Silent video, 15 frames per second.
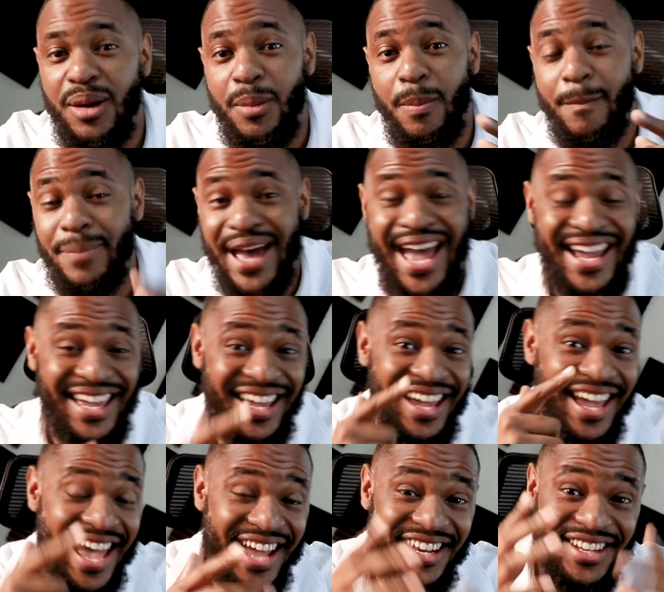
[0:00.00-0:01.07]

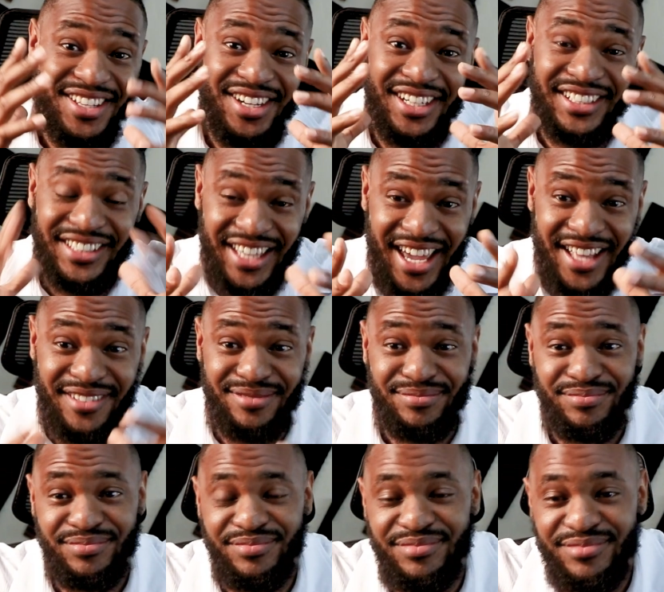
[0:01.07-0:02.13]
Back at it
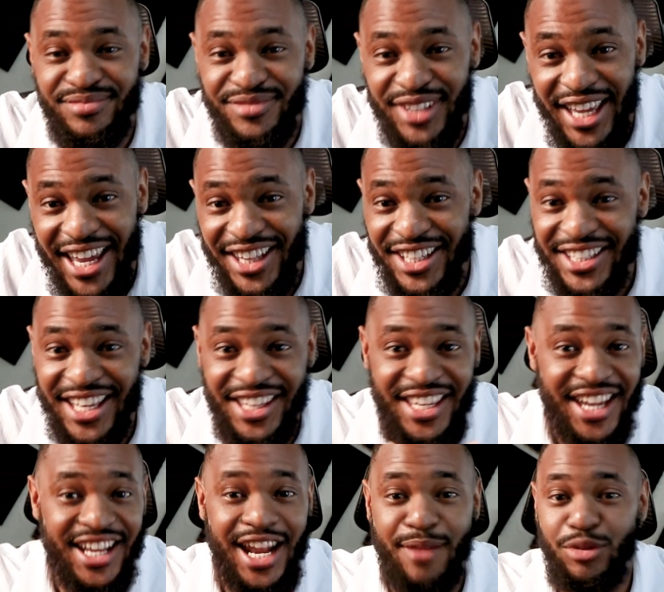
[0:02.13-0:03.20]
again. The Haiti Daily
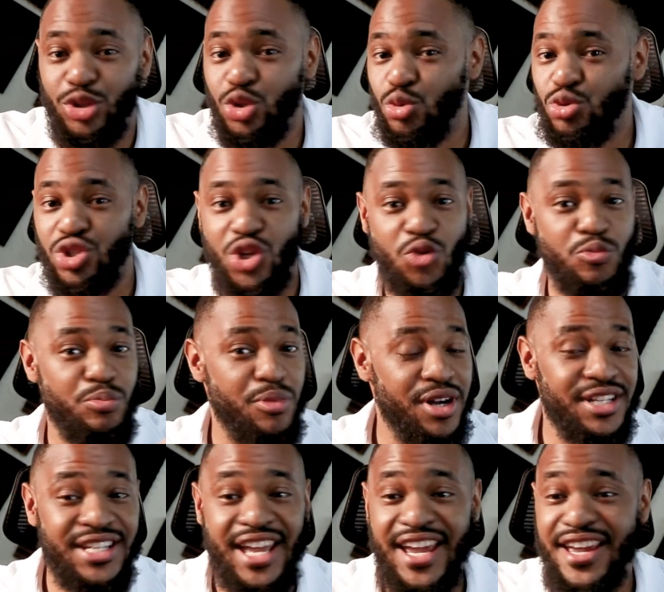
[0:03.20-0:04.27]
Economic News Show,
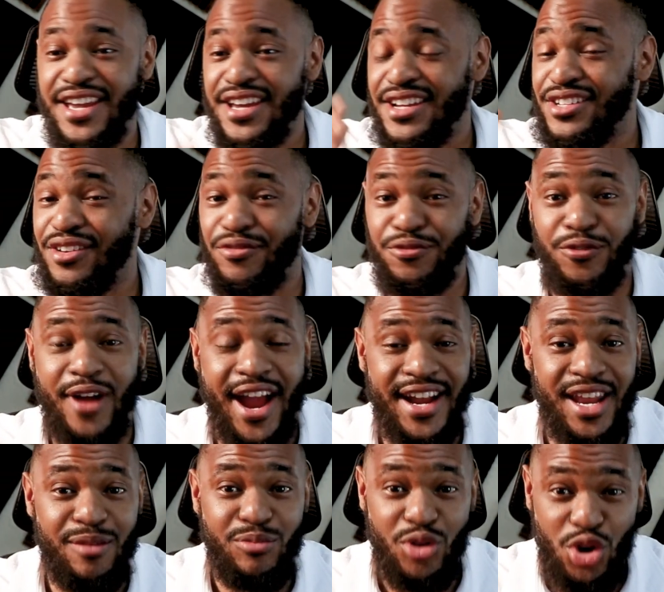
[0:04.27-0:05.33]
Monday to
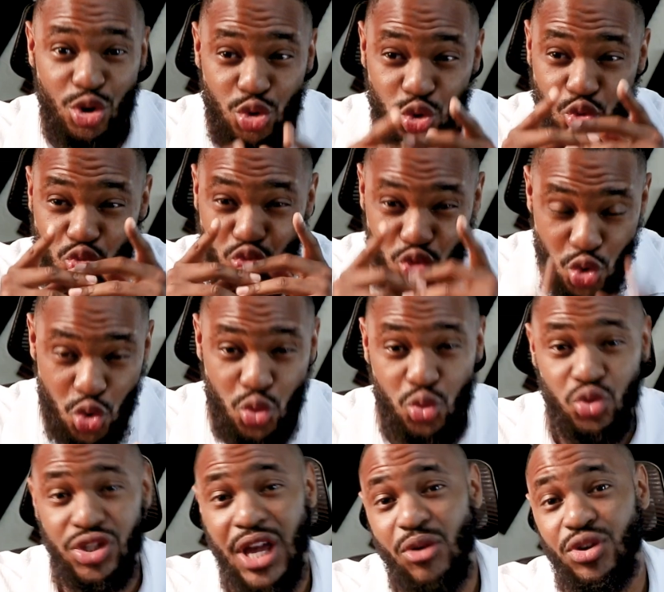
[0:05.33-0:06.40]
Friday, bringing you
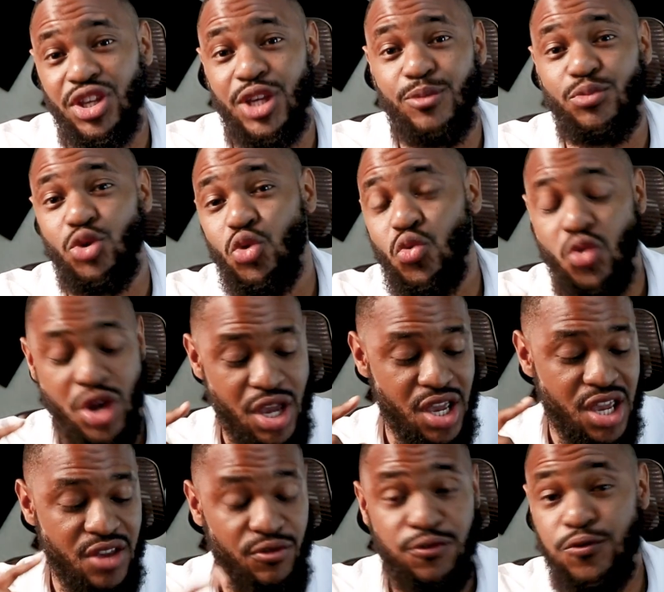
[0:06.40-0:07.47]
news that will keep you
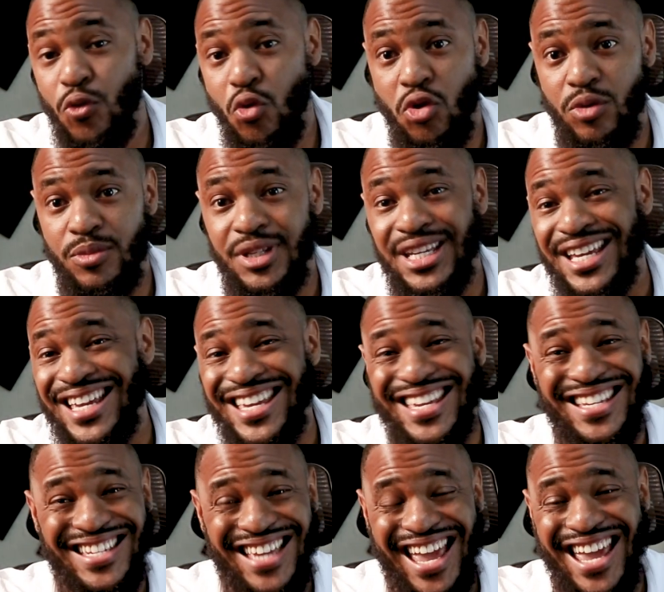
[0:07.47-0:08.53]
informed,
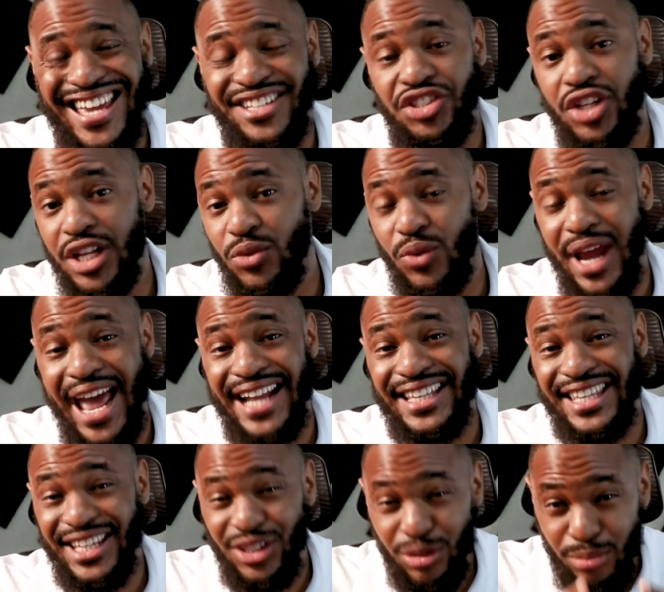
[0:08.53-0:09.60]
engaged, and
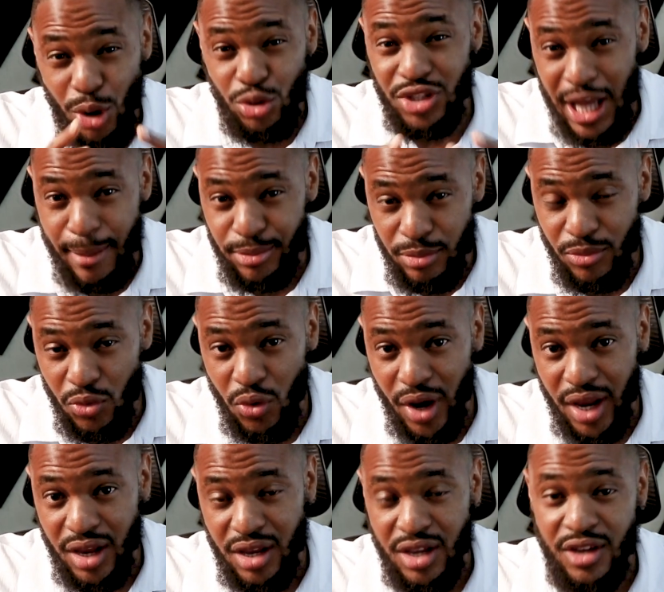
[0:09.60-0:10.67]
reacting in the most optimal
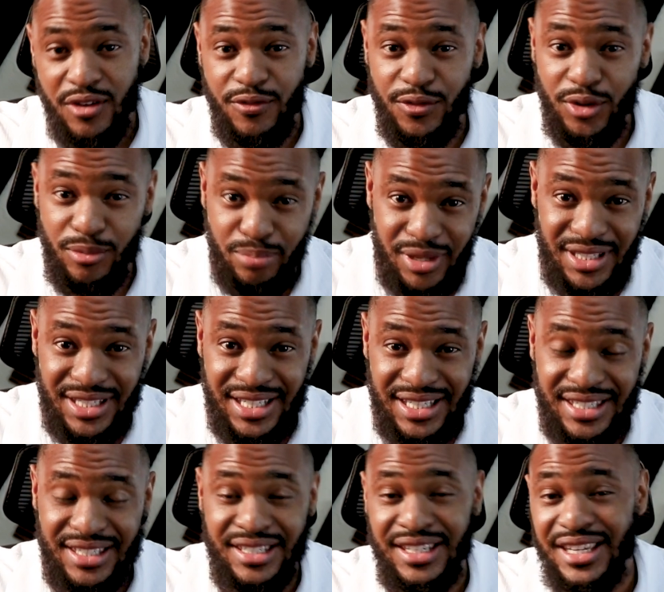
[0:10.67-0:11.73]
way for your
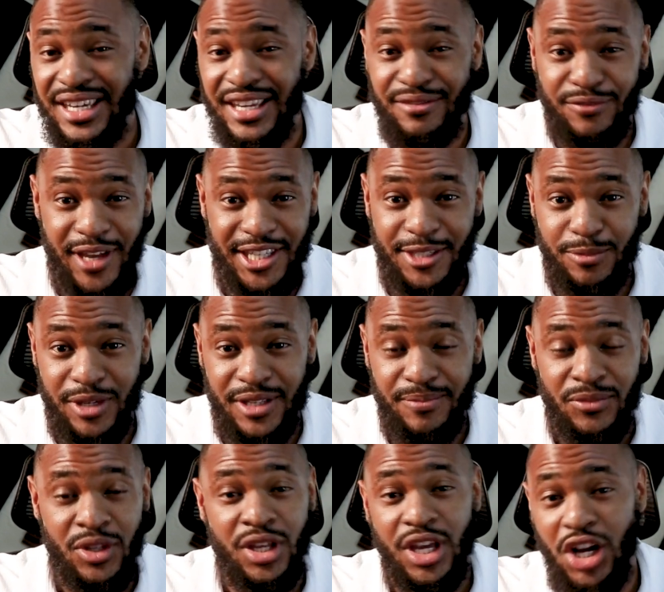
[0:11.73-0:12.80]
business,
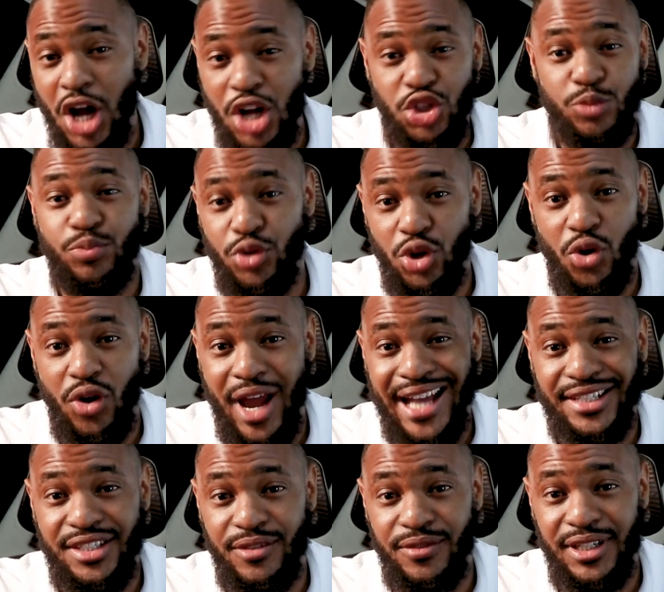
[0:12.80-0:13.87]
investment, and entrepreneurial
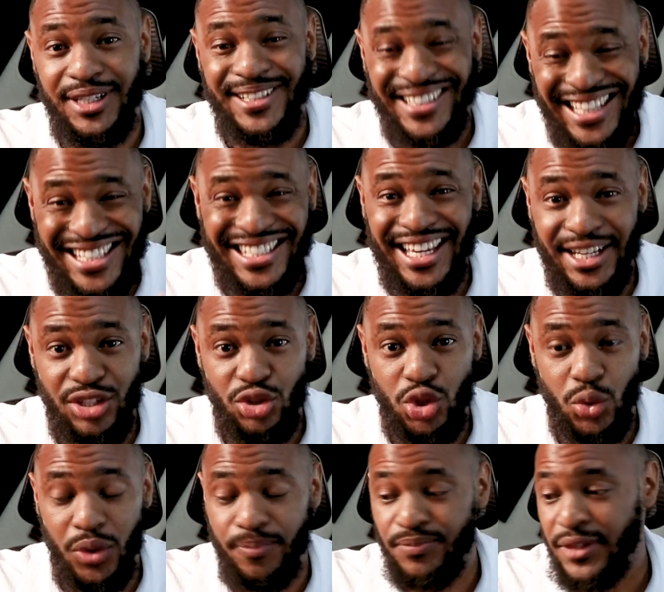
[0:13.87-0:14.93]
activity. Let's get
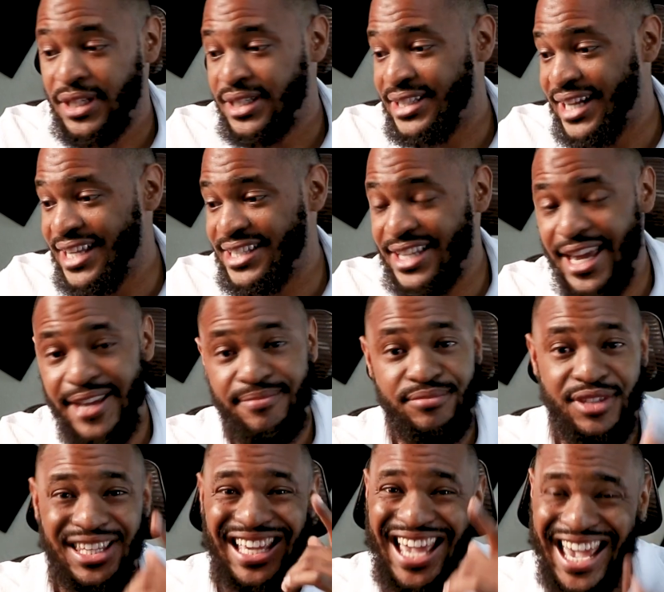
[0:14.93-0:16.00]
into it. Today's
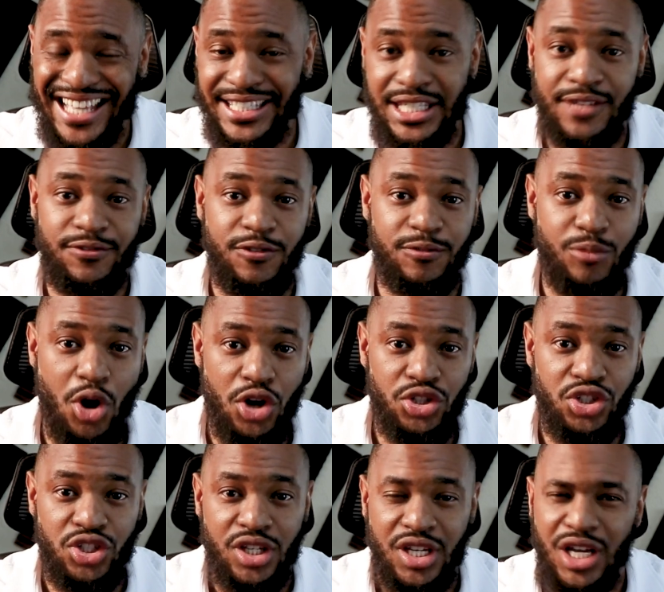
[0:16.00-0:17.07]
date, the 18th of
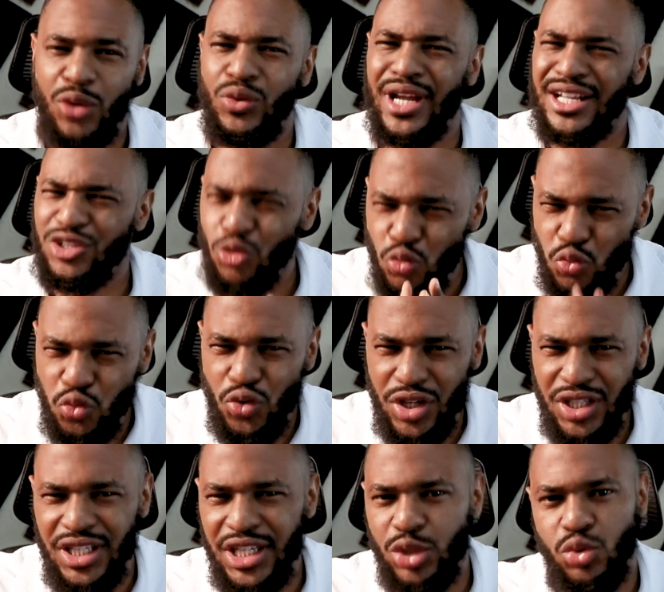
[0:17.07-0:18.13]
March. We got some
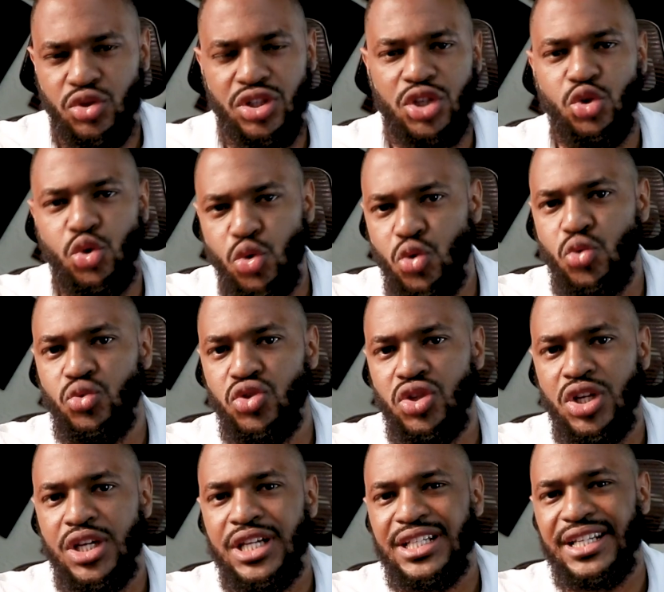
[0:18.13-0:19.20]
really interesting
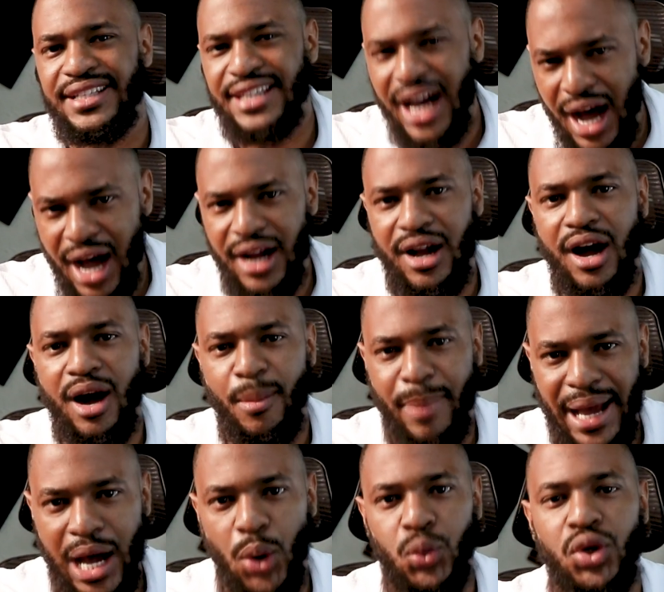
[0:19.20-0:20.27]
news to talk
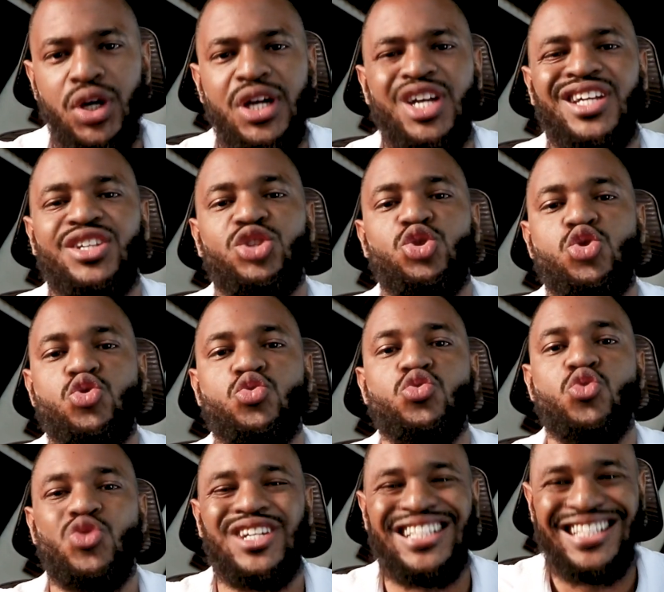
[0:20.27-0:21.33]
about
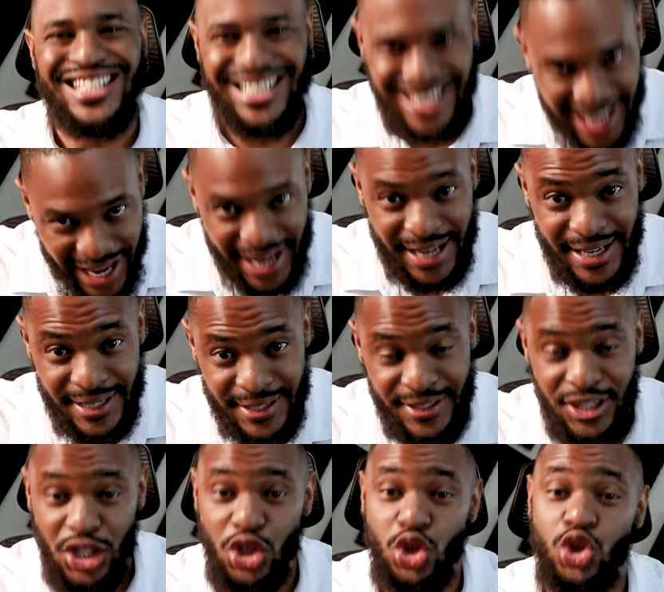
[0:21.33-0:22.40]
today.
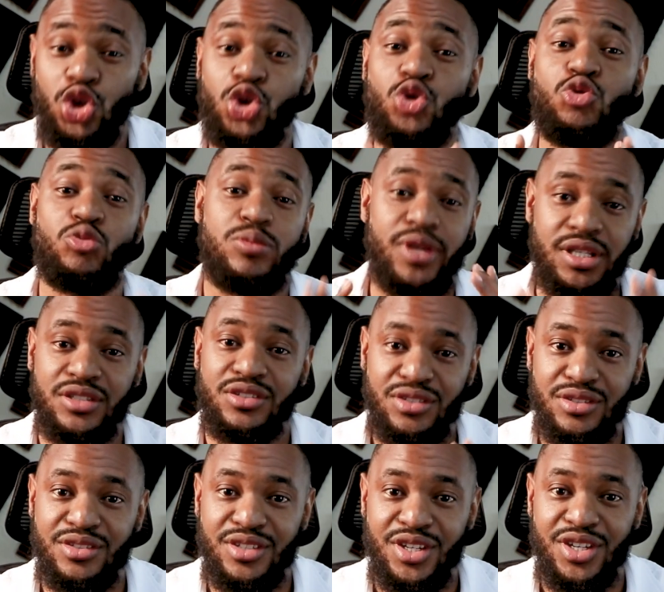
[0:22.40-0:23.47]

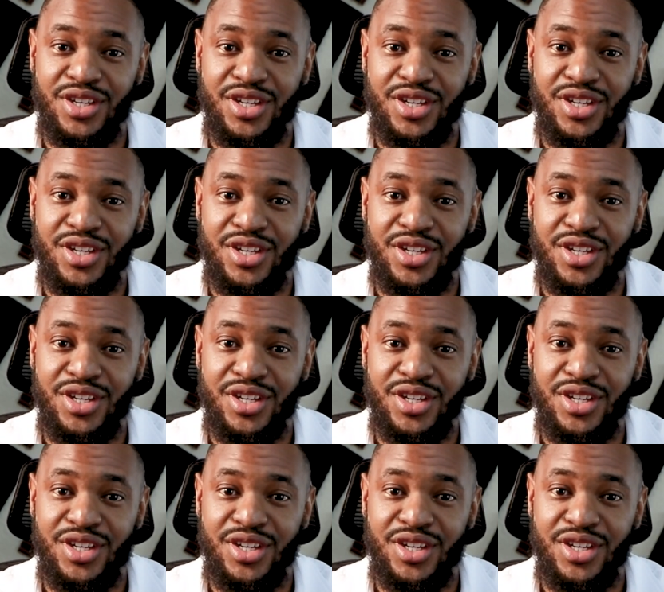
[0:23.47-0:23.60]
Cubans.